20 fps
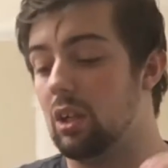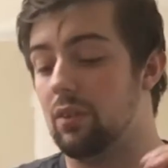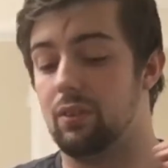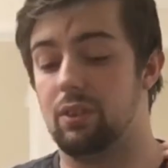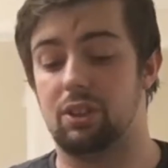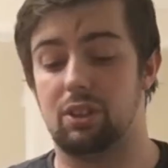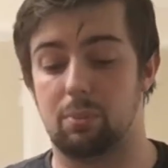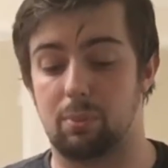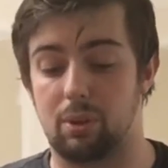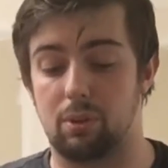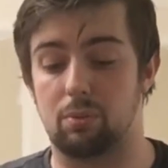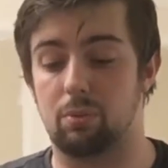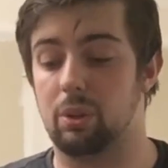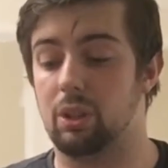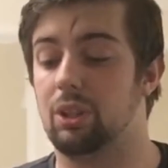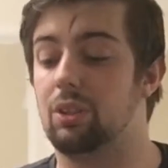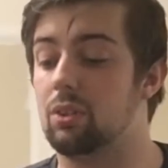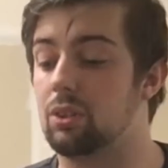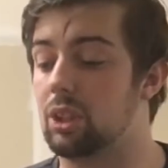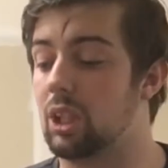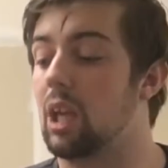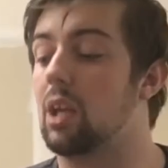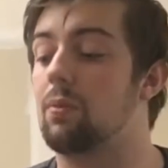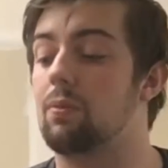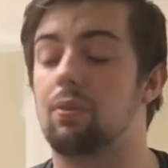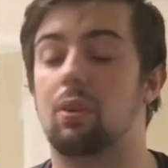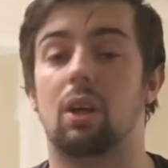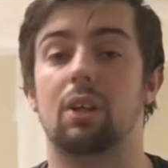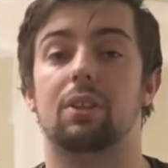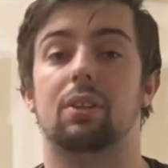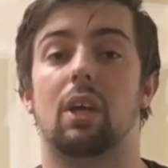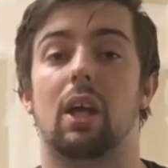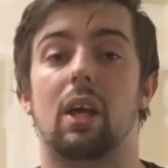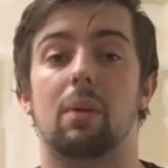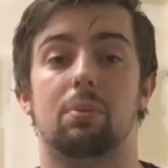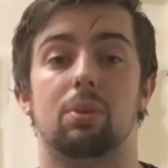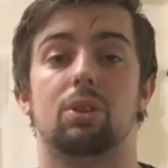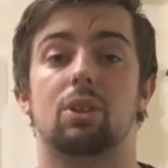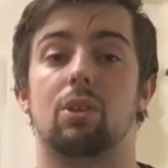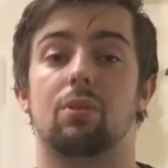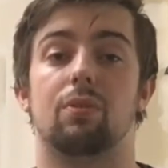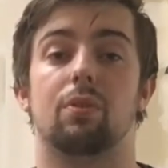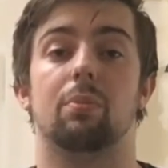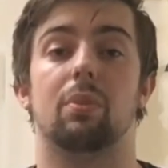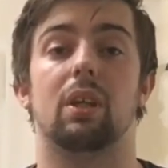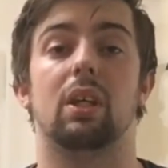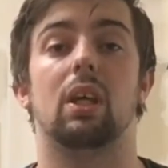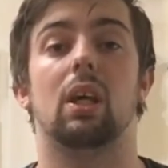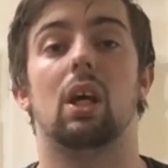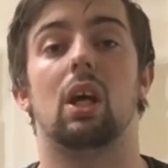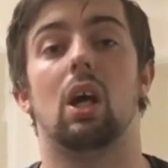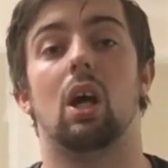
This has been a really good game find episode for me.